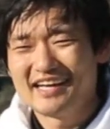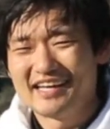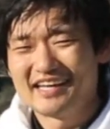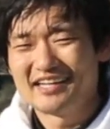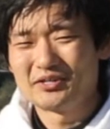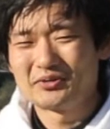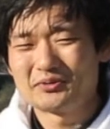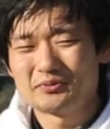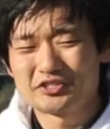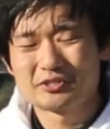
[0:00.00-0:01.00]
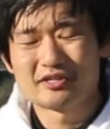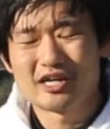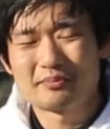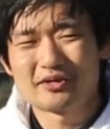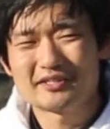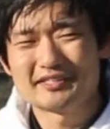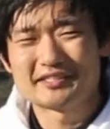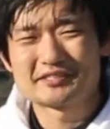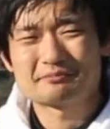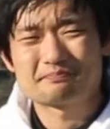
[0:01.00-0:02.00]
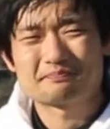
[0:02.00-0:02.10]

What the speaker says: And wish him a happy holidays.